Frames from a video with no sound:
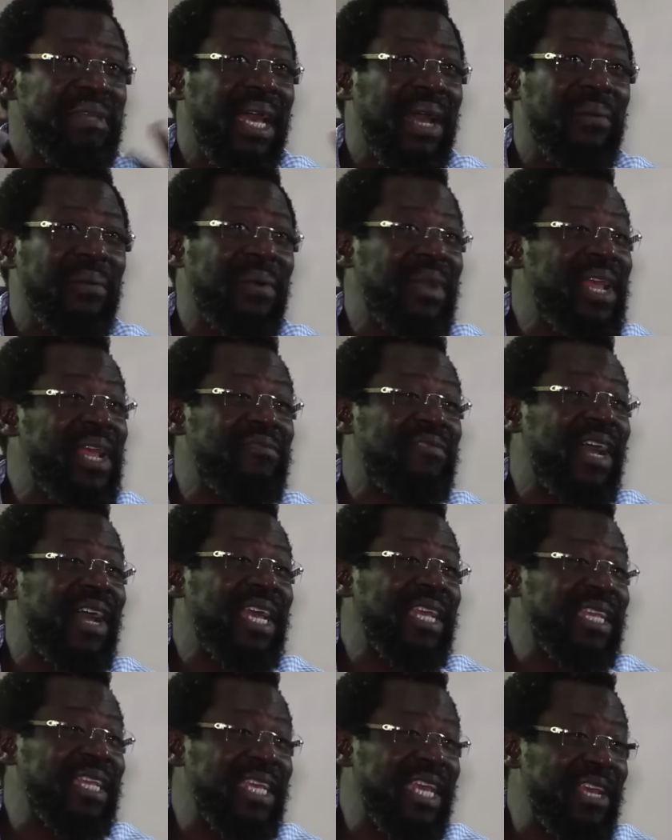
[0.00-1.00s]
and whatever
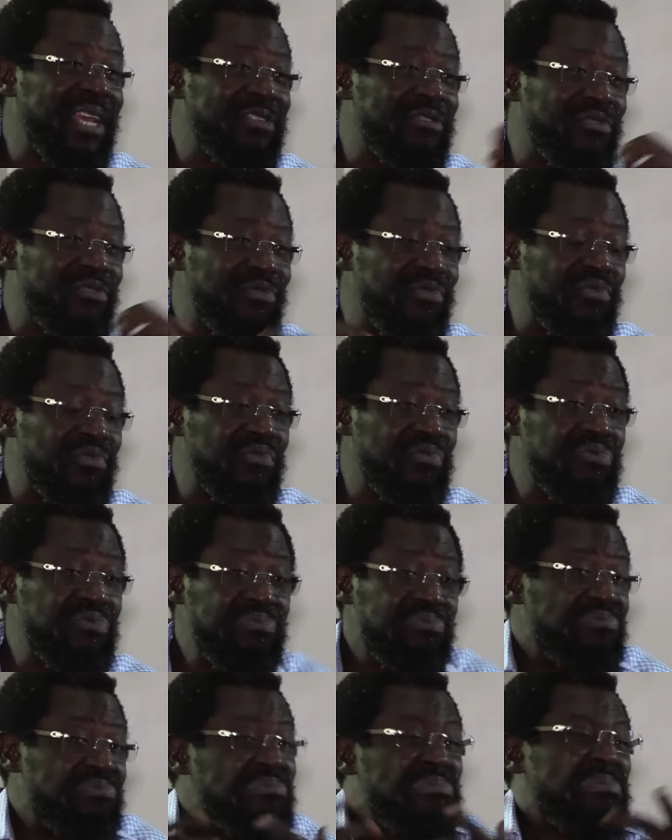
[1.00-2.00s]
it cares to do
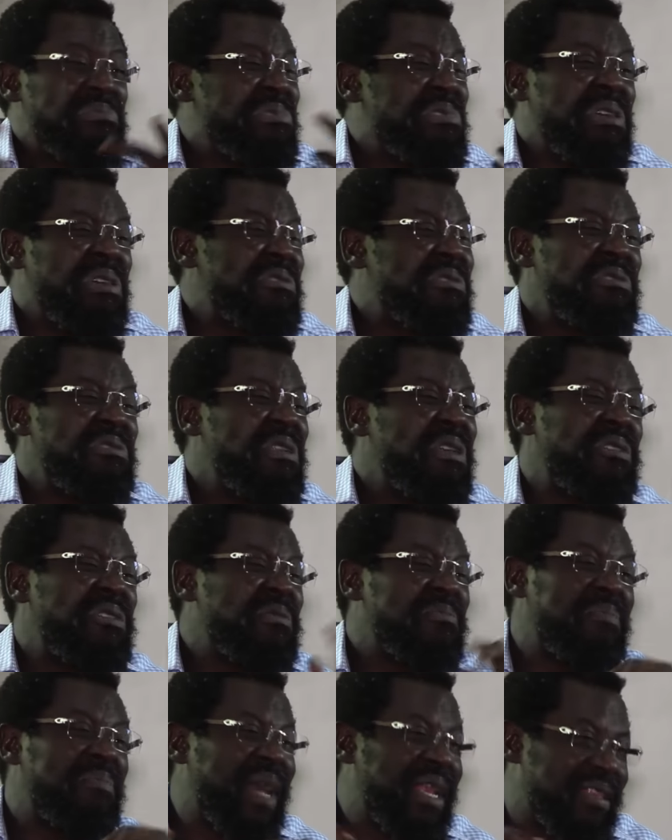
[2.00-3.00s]
does
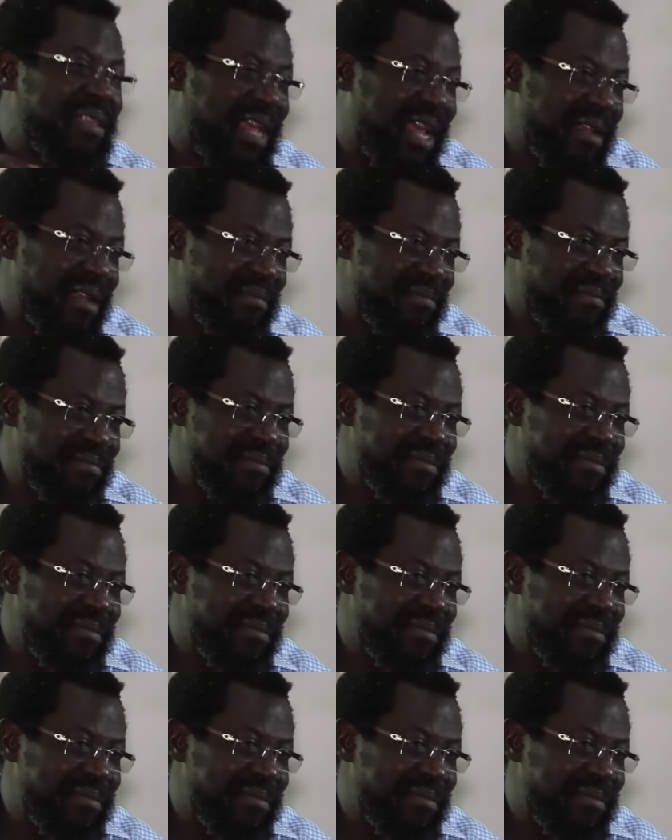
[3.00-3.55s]
not matter.